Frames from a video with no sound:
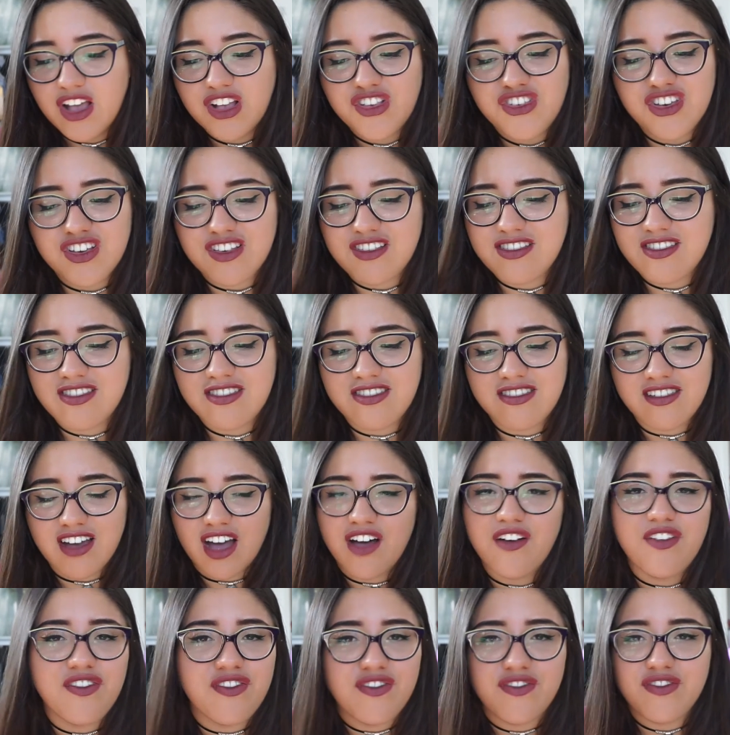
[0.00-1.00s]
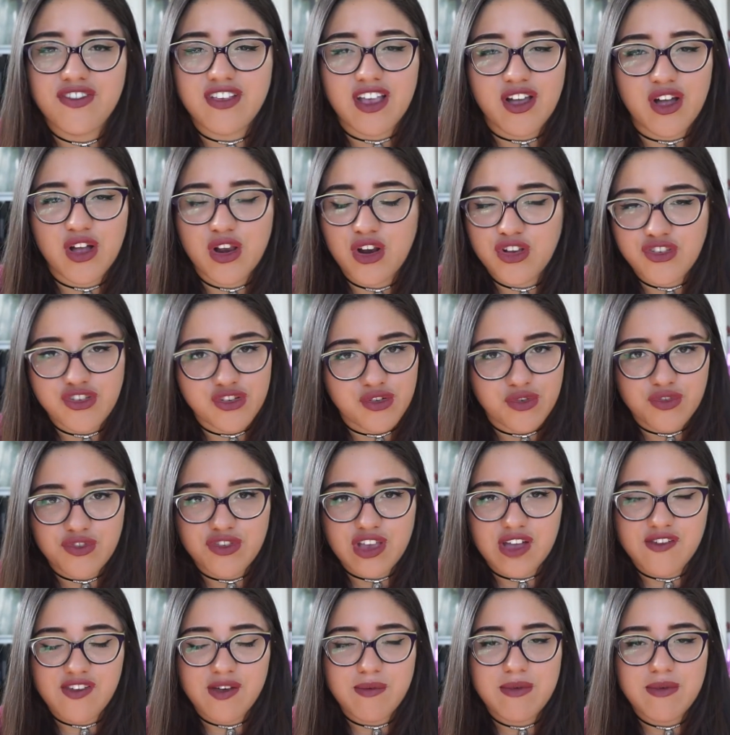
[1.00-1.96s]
just stuff, psychological stuff.